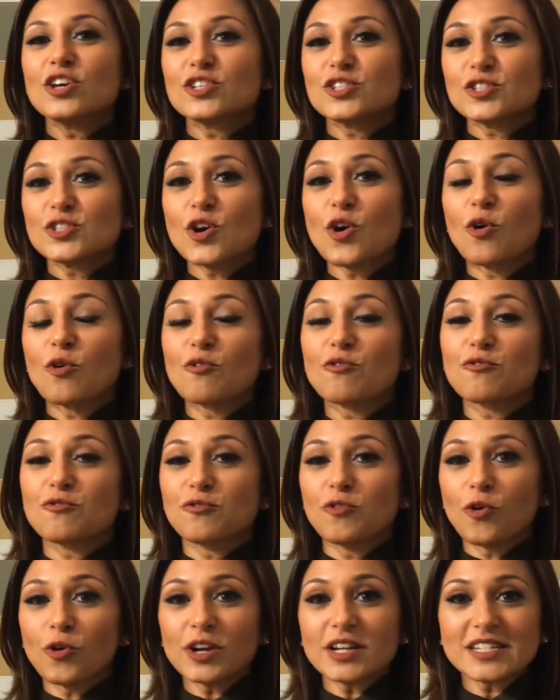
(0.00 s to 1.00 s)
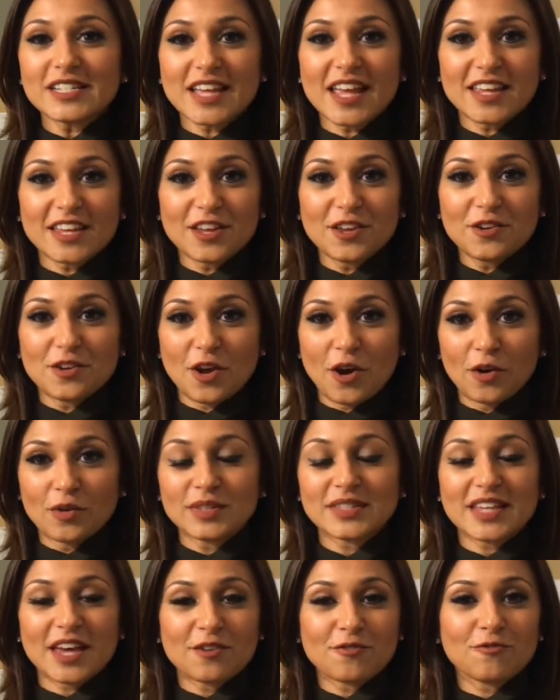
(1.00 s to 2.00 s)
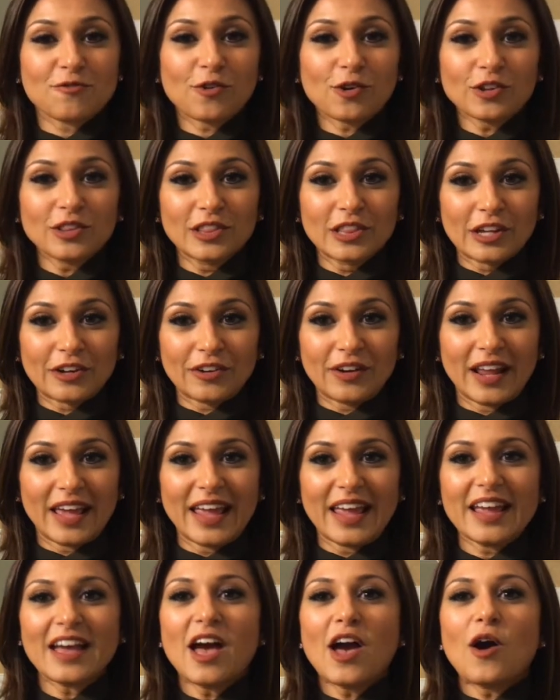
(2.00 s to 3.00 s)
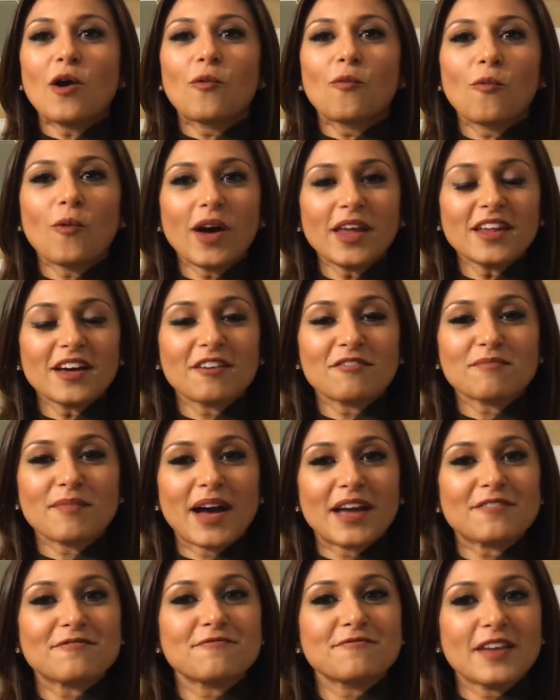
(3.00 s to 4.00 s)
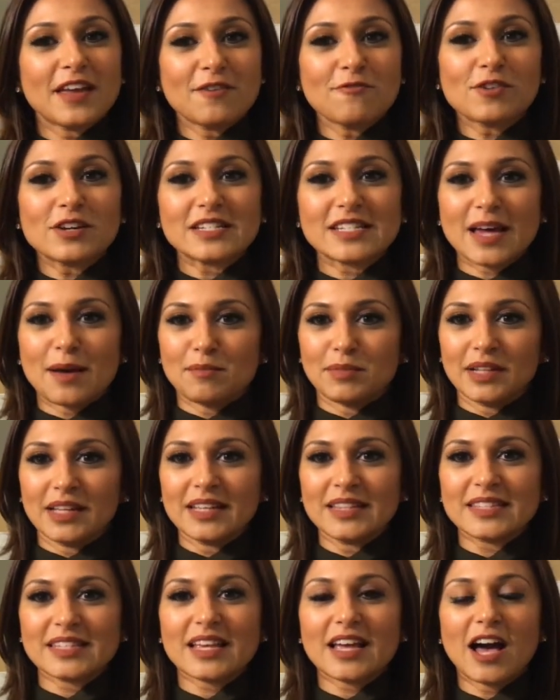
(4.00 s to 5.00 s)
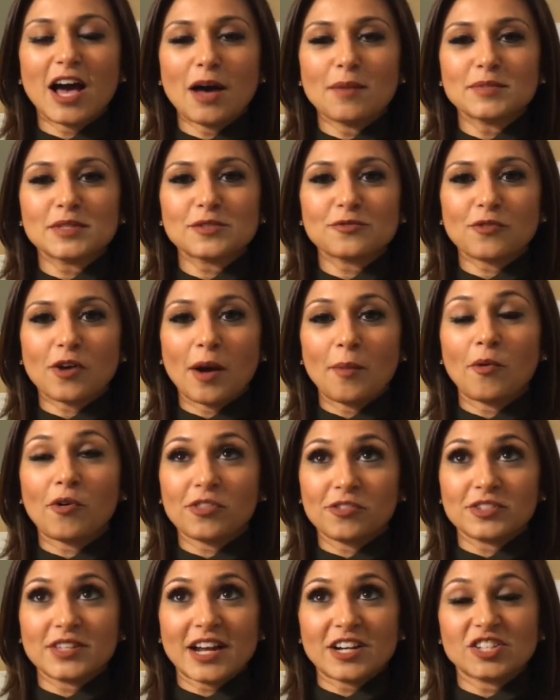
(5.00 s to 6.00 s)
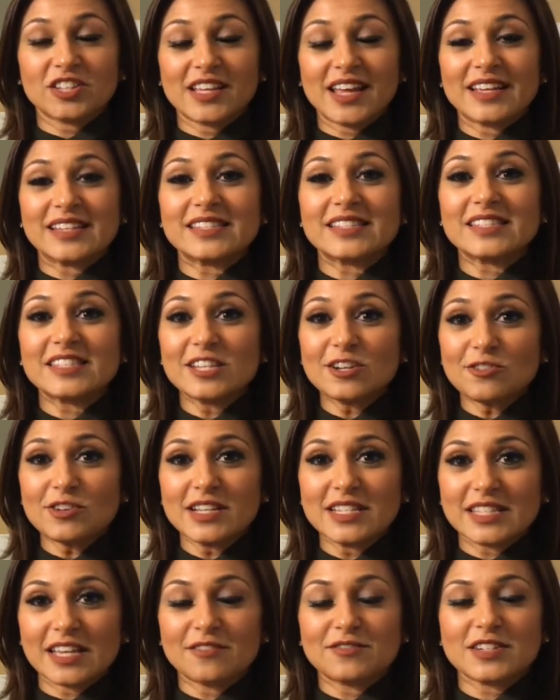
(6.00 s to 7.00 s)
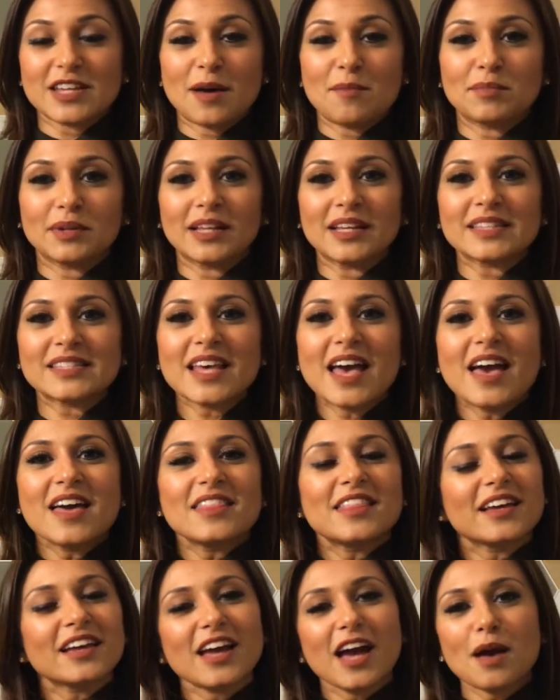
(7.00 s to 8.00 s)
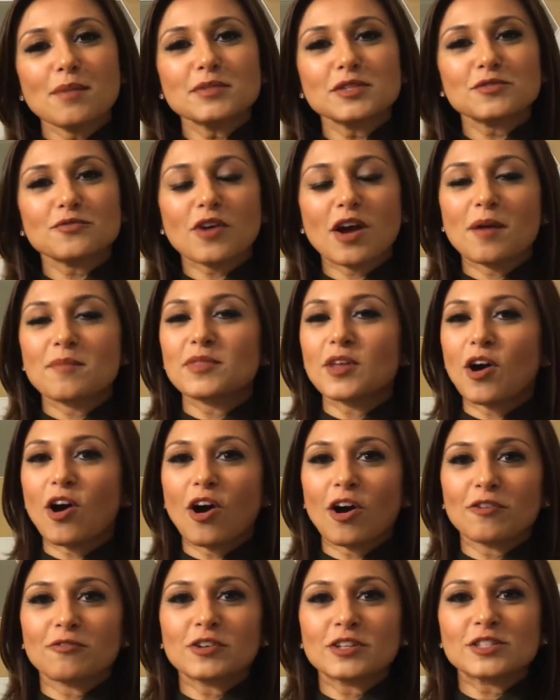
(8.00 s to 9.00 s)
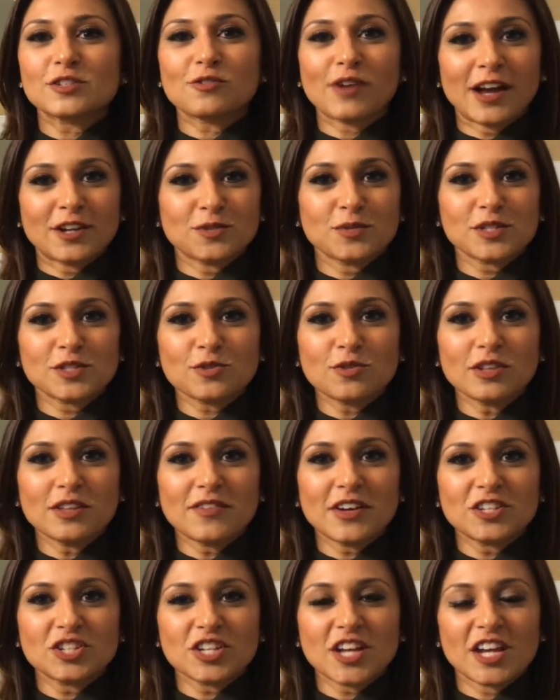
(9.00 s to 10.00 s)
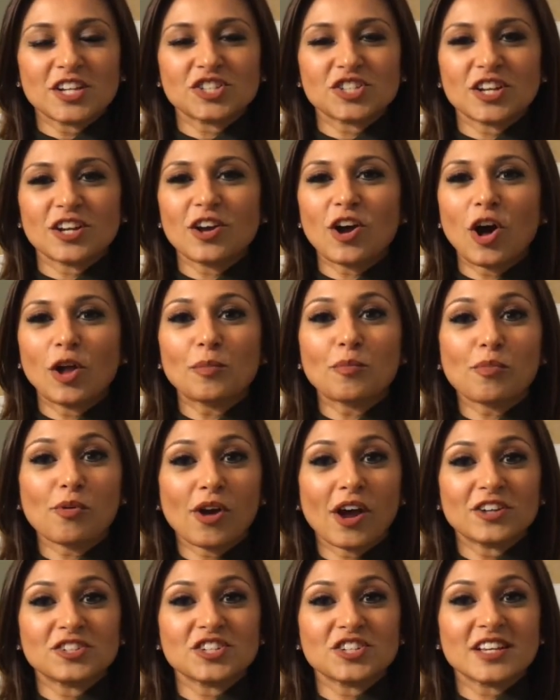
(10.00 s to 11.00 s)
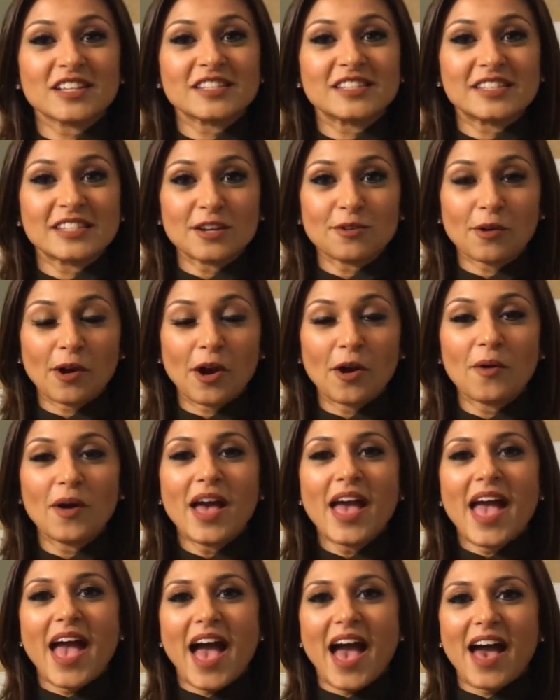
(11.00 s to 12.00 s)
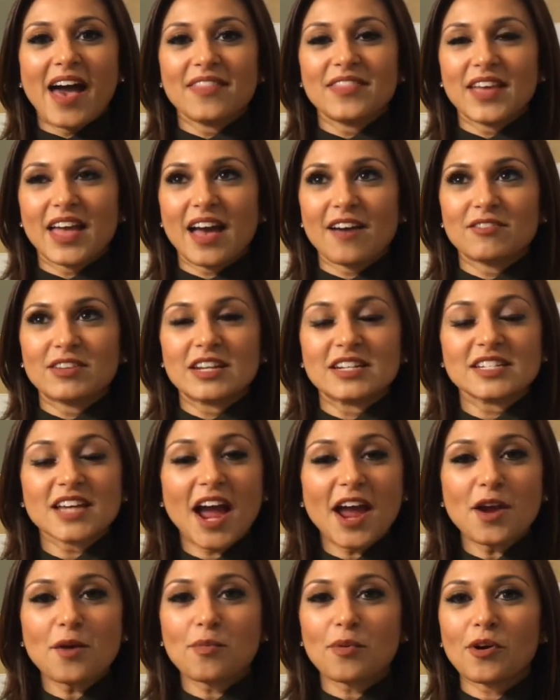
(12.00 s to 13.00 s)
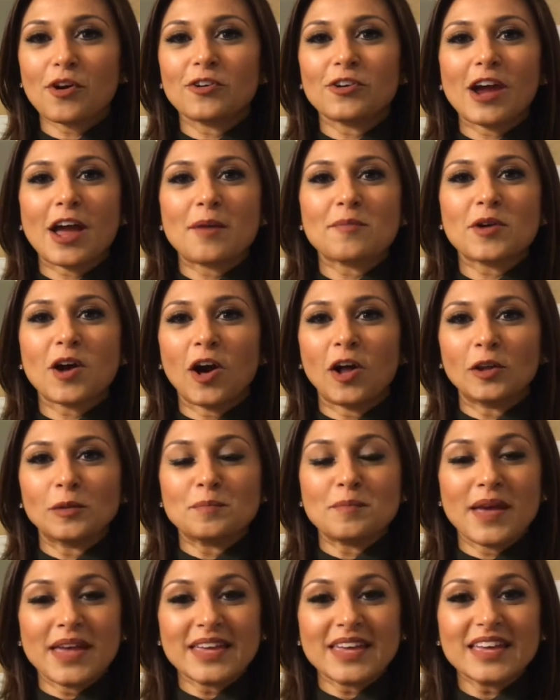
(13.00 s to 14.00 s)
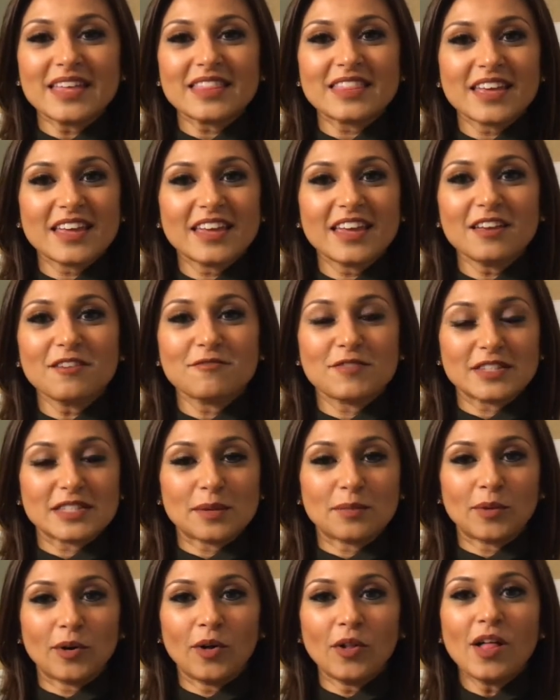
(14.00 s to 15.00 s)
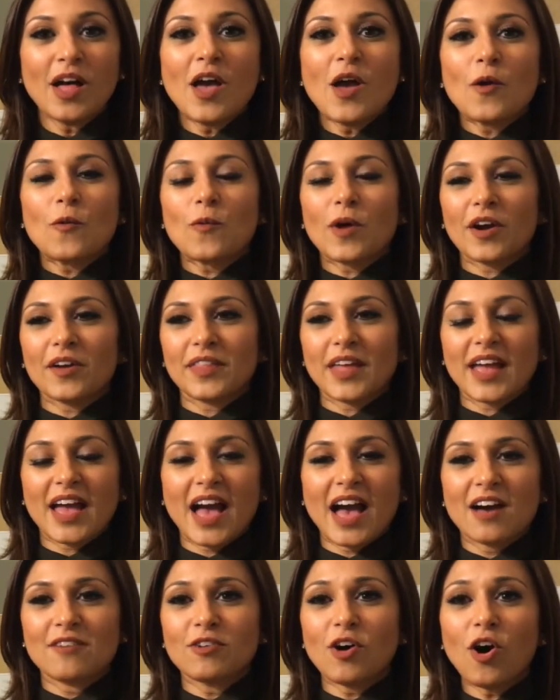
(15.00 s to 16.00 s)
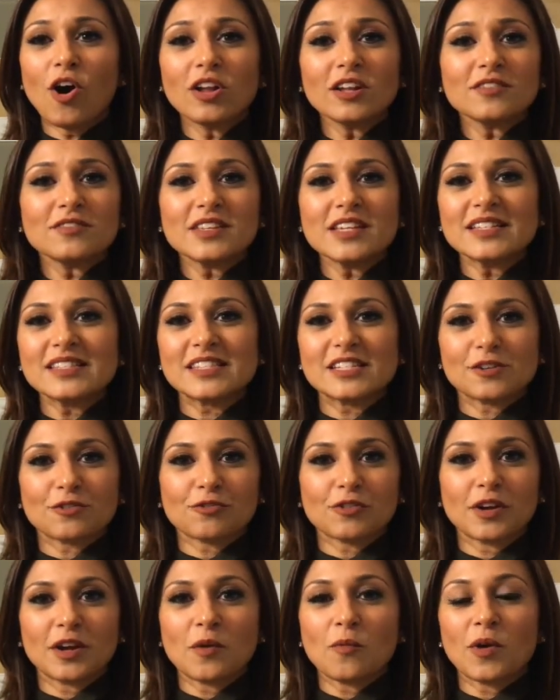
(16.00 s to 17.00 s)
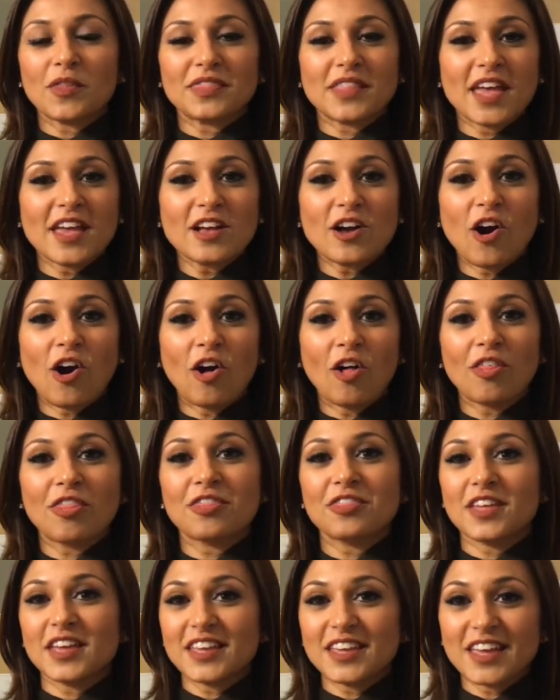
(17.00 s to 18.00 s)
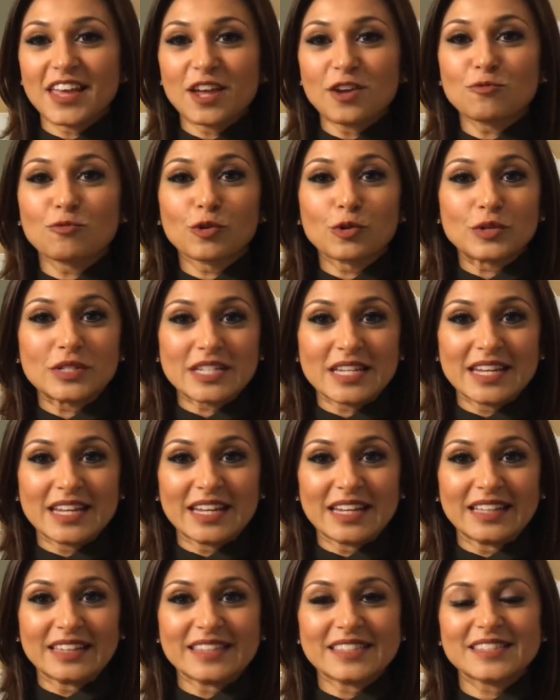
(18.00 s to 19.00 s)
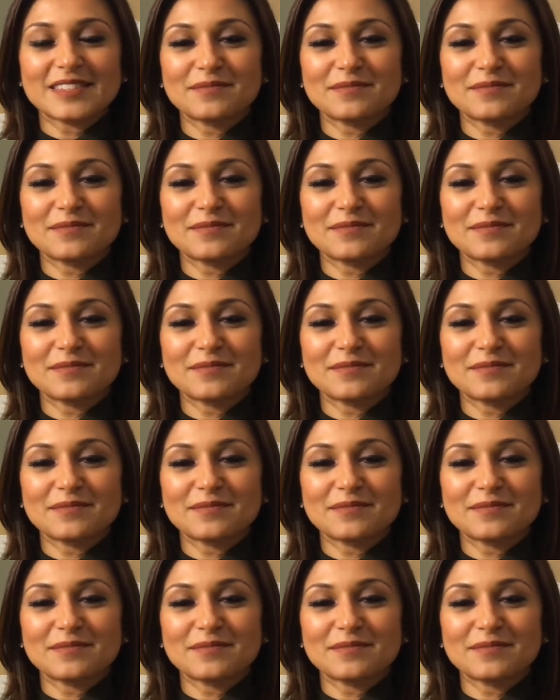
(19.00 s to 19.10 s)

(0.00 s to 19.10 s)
So for taking notes and for learning, one of my favorite templates comes from, or there's actually a series of templates that comes from the Harvard's Graduate School of Education called Project Zero. And they have an entire program called Making Thinking Visible, where they have all of these different, what they call thinking routines.